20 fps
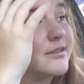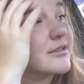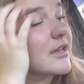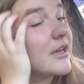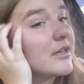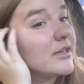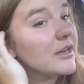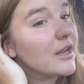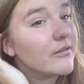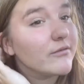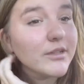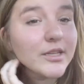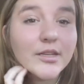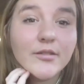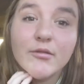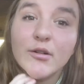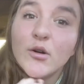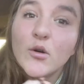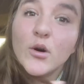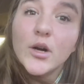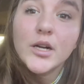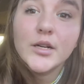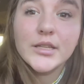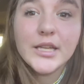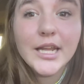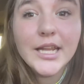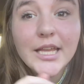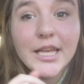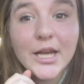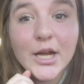I did not really record
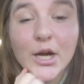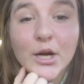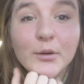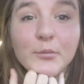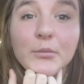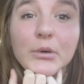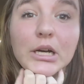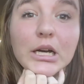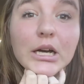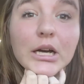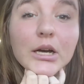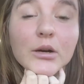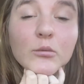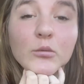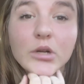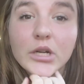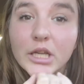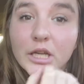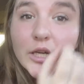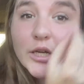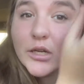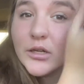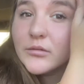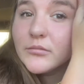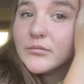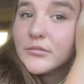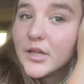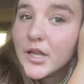getting here, but we're here.